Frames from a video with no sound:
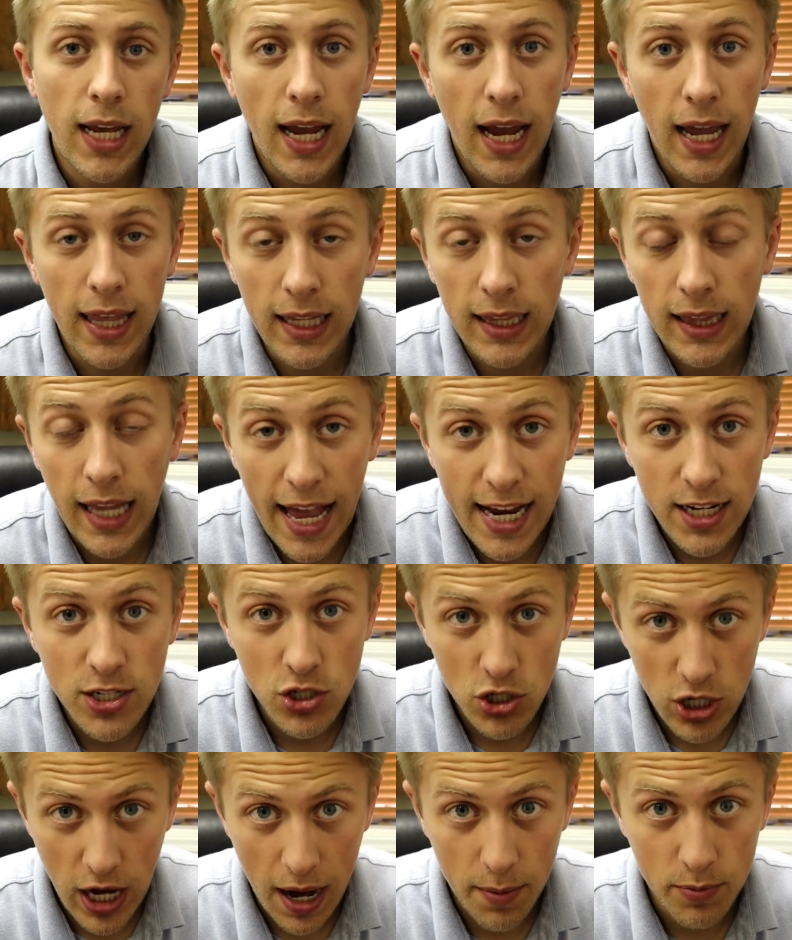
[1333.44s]
And in the
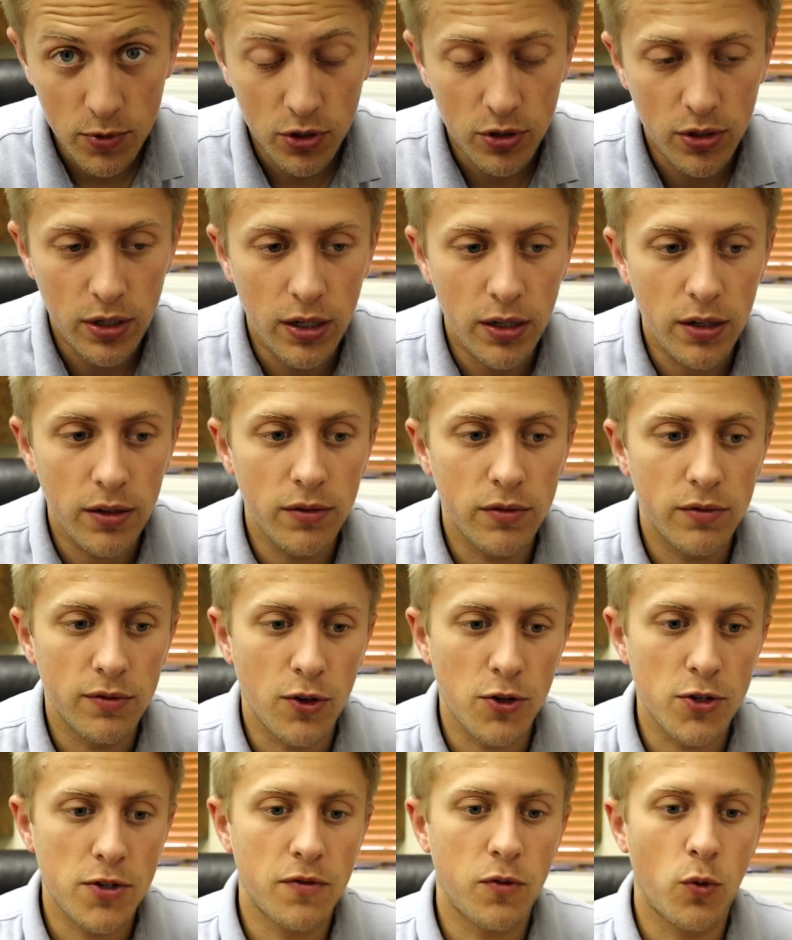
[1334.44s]
last chapter of
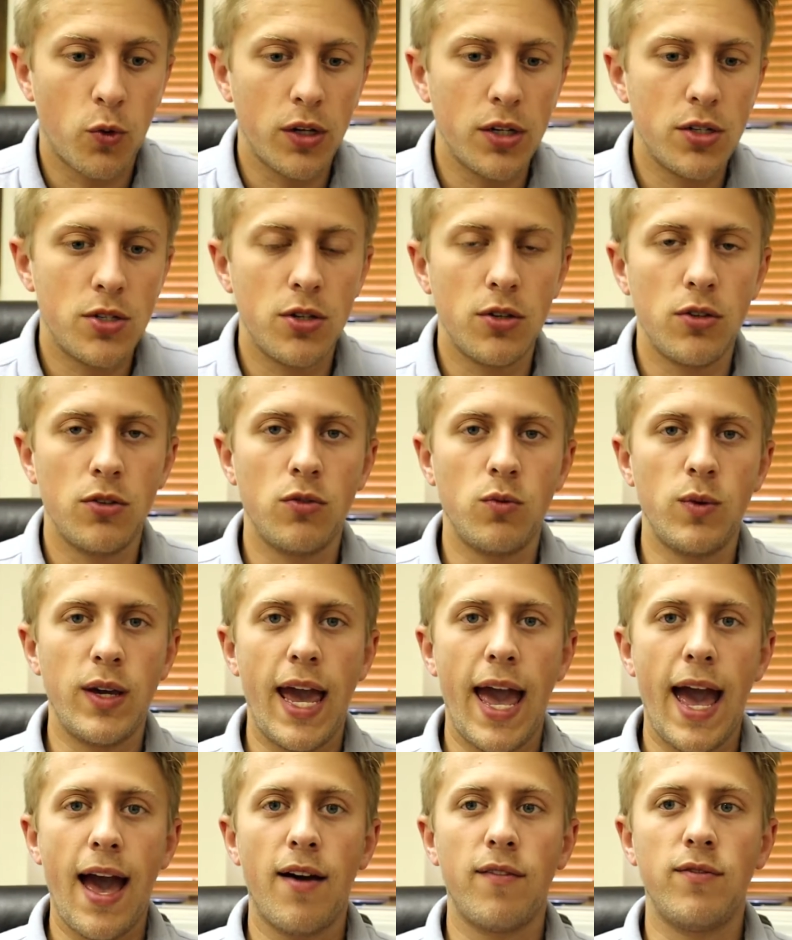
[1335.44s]
verse 42, we
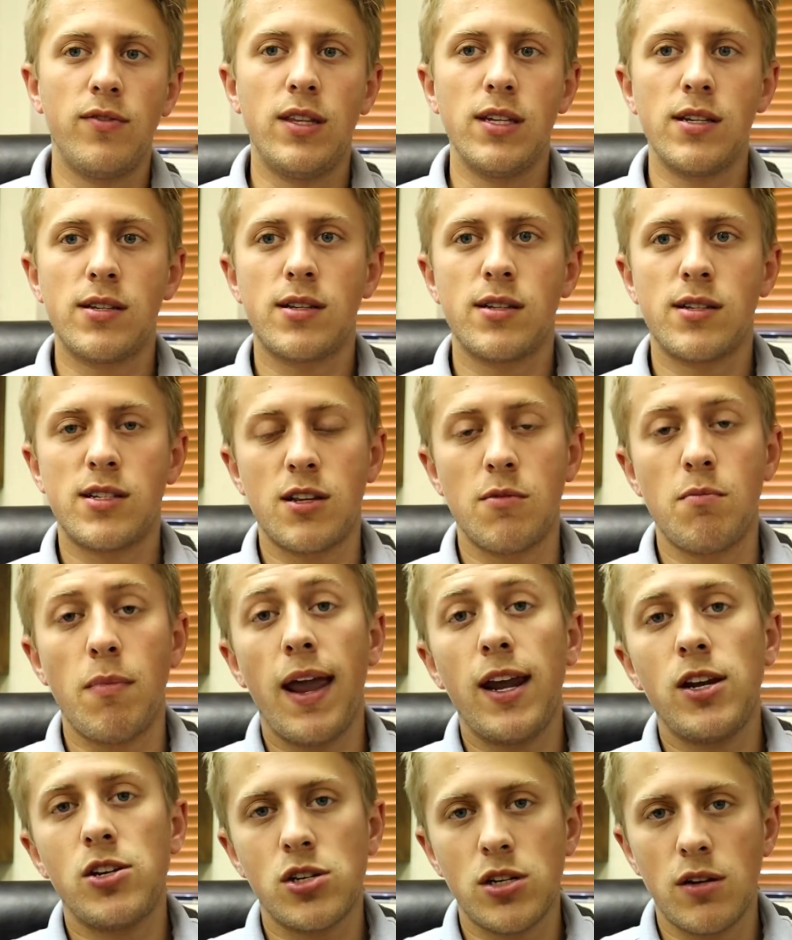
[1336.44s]
have this
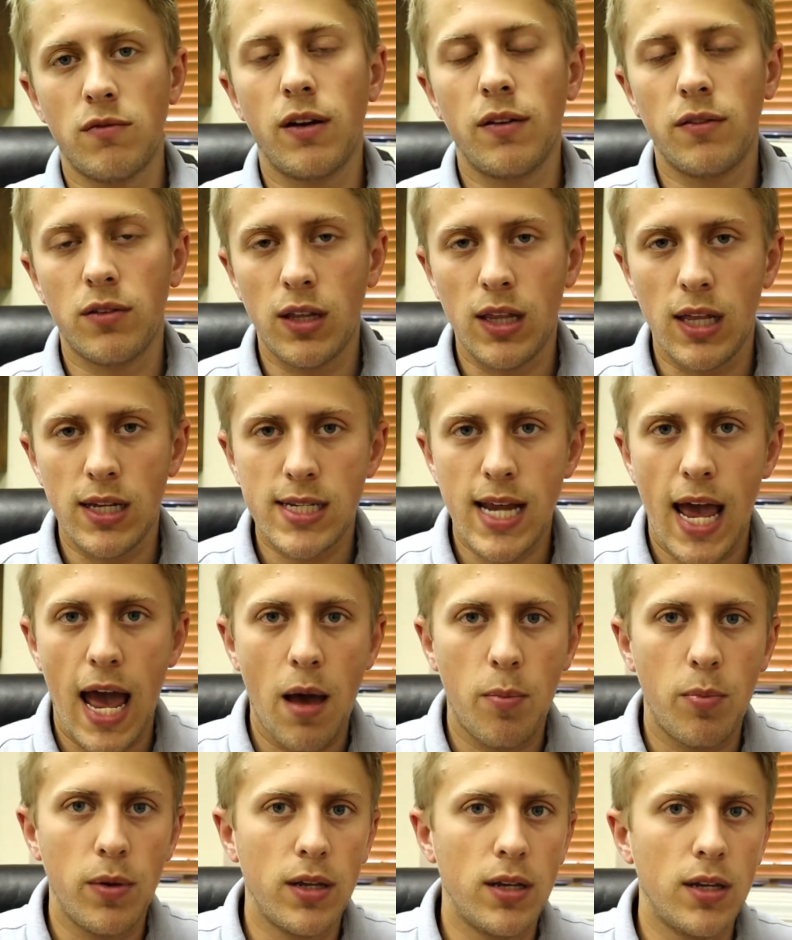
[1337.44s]
summation of everything that's
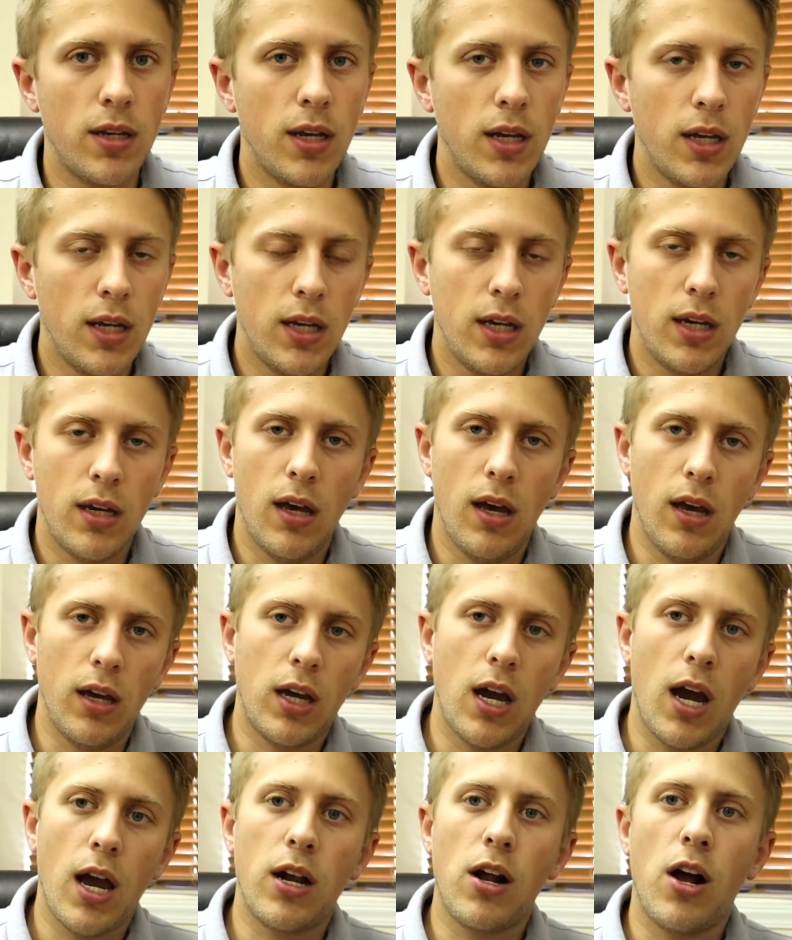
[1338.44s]
happened.
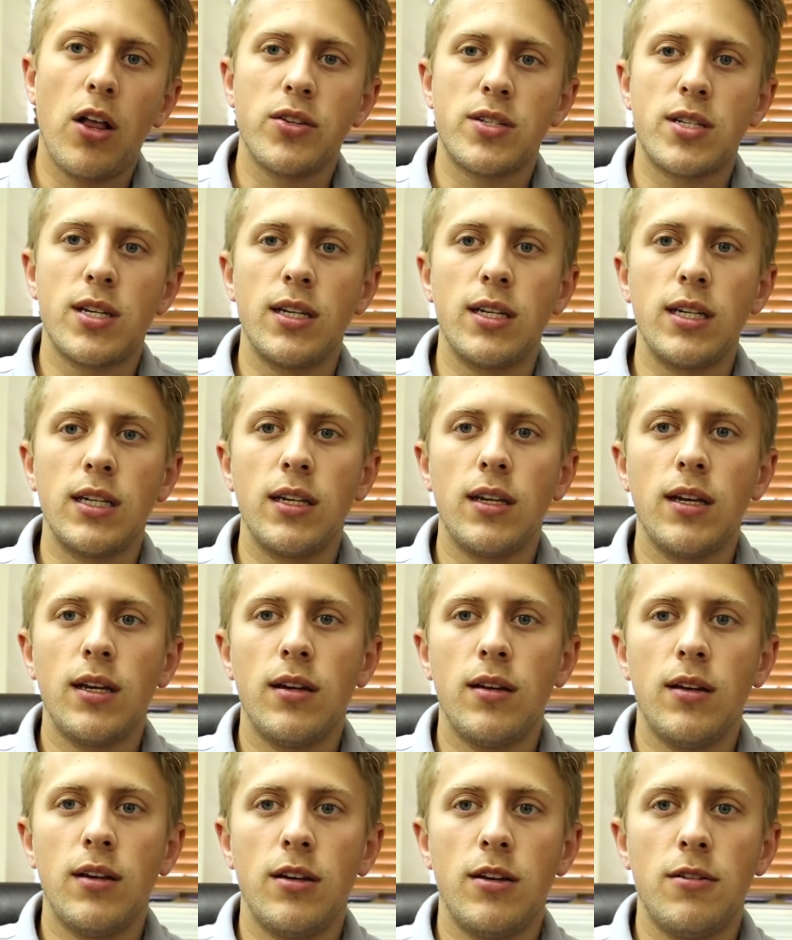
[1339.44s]
God all of a sudden,
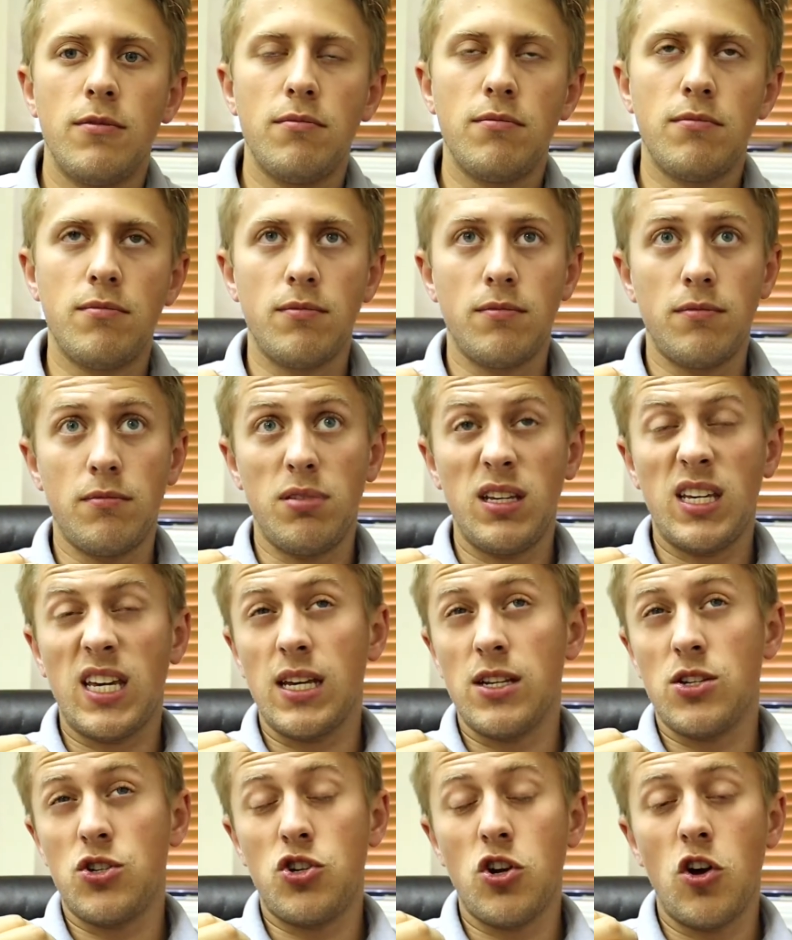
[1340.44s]

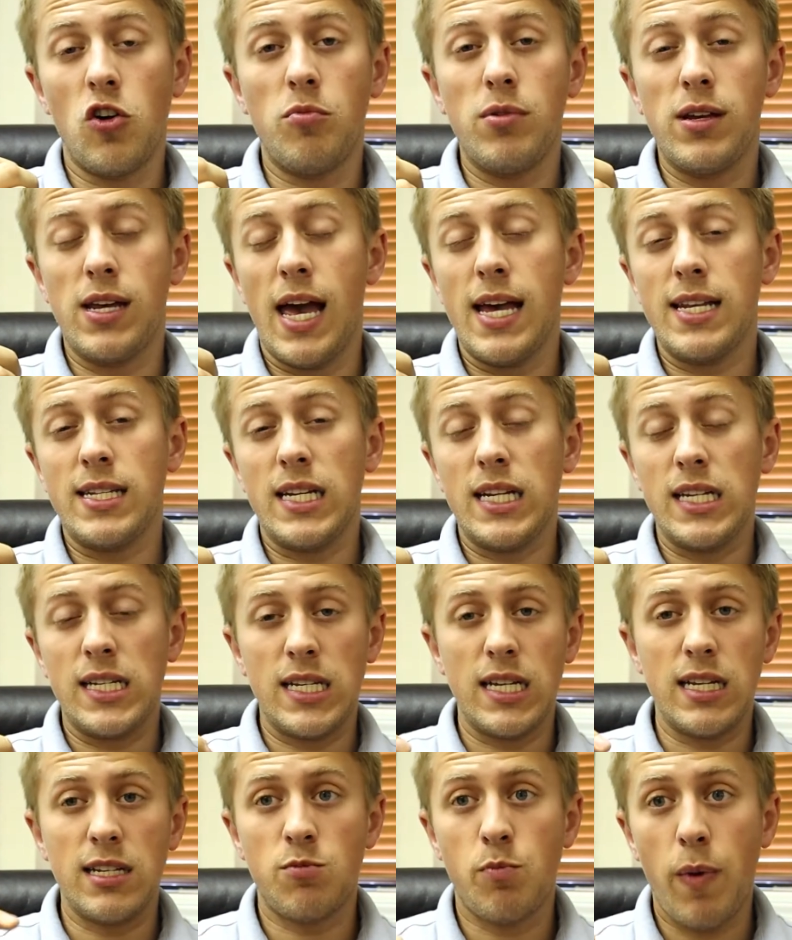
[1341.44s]
because Job has in a
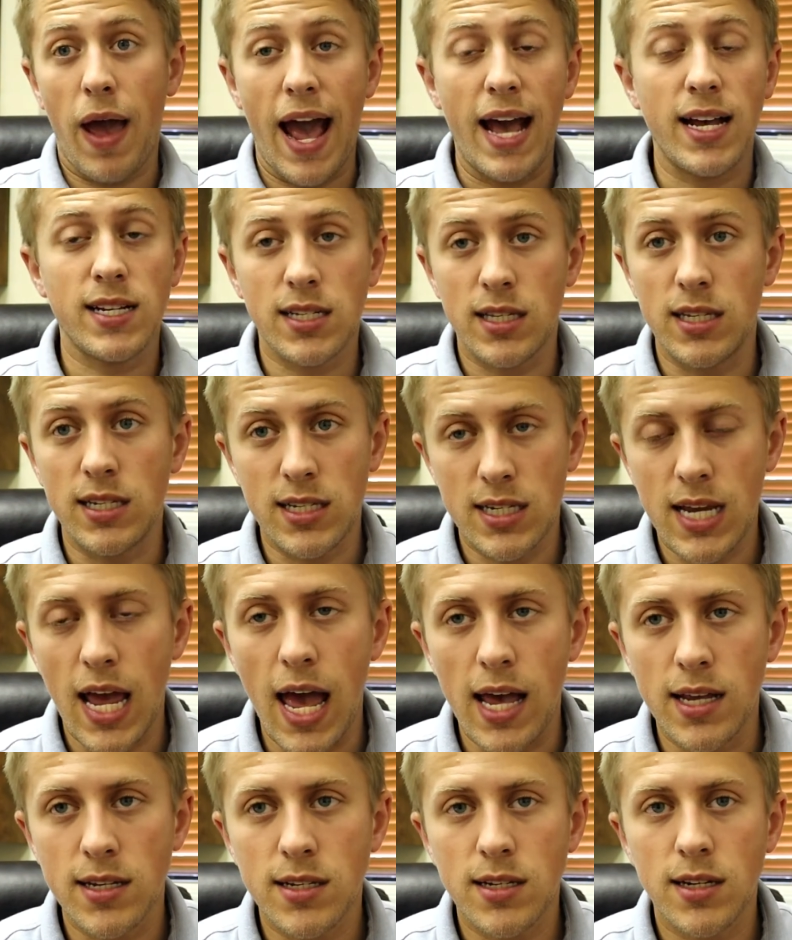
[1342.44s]
sense passed this
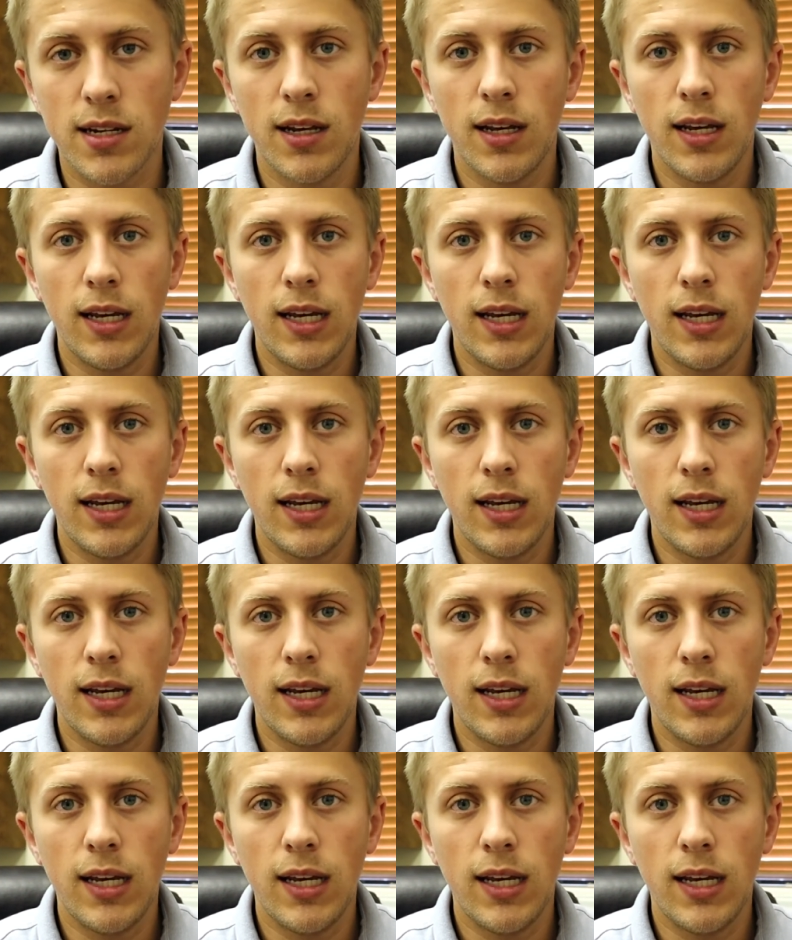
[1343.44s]
test,